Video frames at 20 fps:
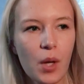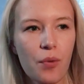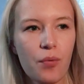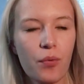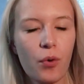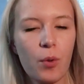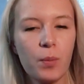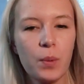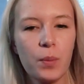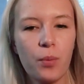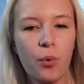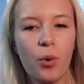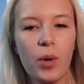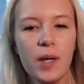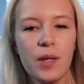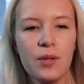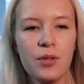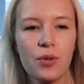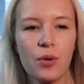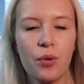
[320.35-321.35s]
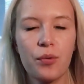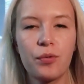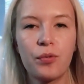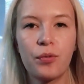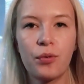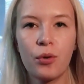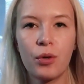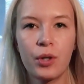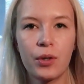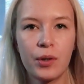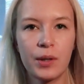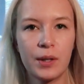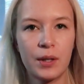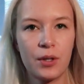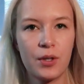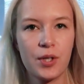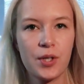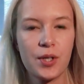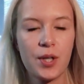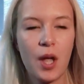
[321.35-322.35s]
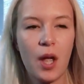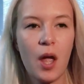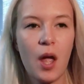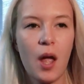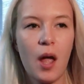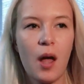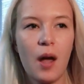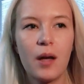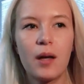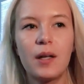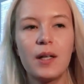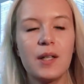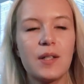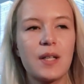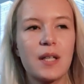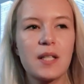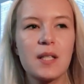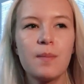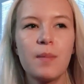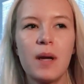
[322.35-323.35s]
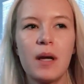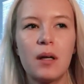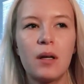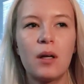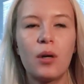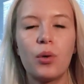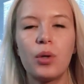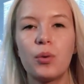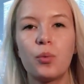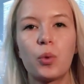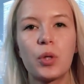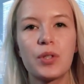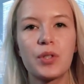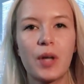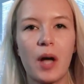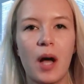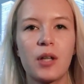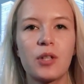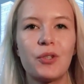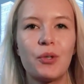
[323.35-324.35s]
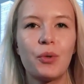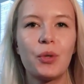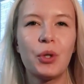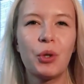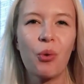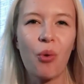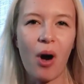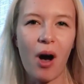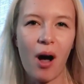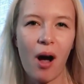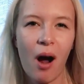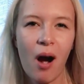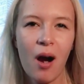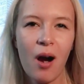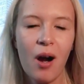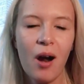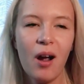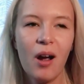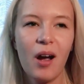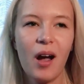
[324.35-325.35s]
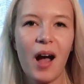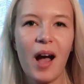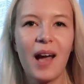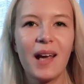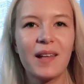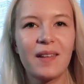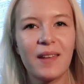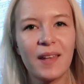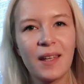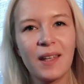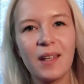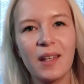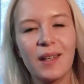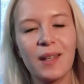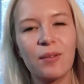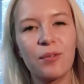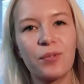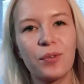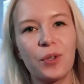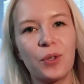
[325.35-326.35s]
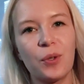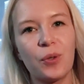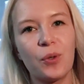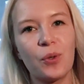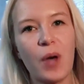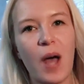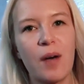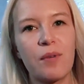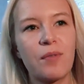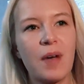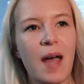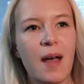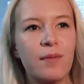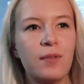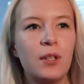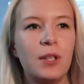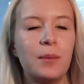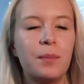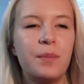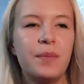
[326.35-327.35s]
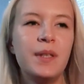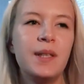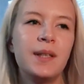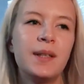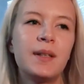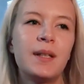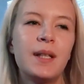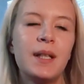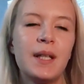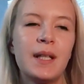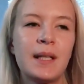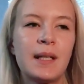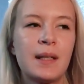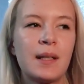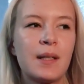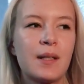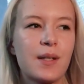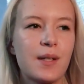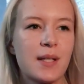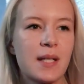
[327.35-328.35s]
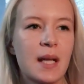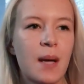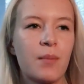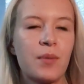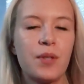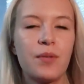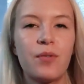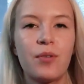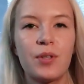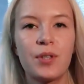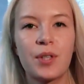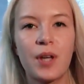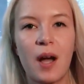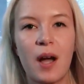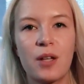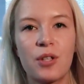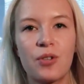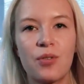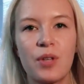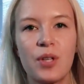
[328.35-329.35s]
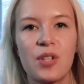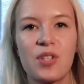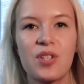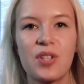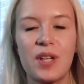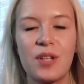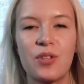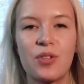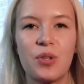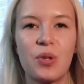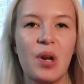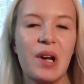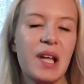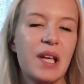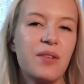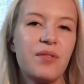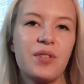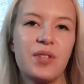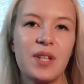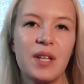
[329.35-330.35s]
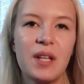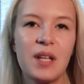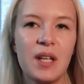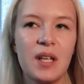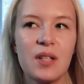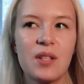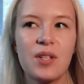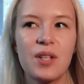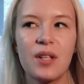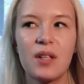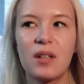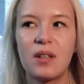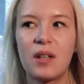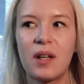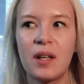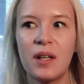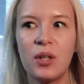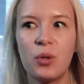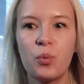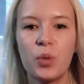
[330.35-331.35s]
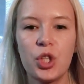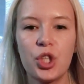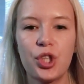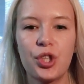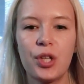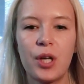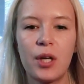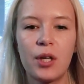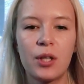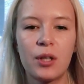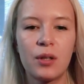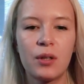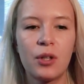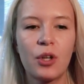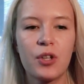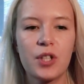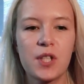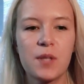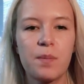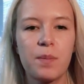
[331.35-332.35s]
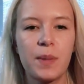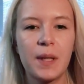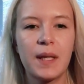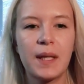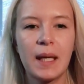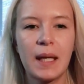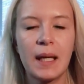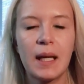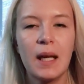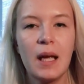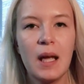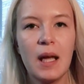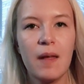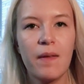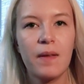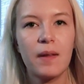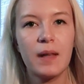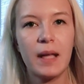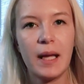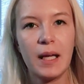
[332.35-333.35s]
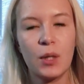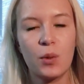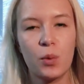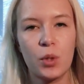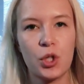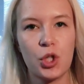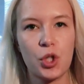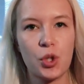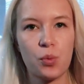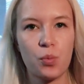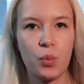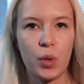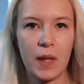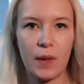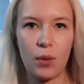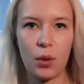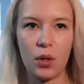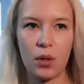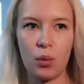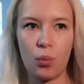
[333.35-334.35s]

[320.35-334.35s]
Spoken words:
from the point of foreigners. It doesn't matter in what country you are. I think if you have ever been in some different countries and you lived in it, in which they're not speaking the language with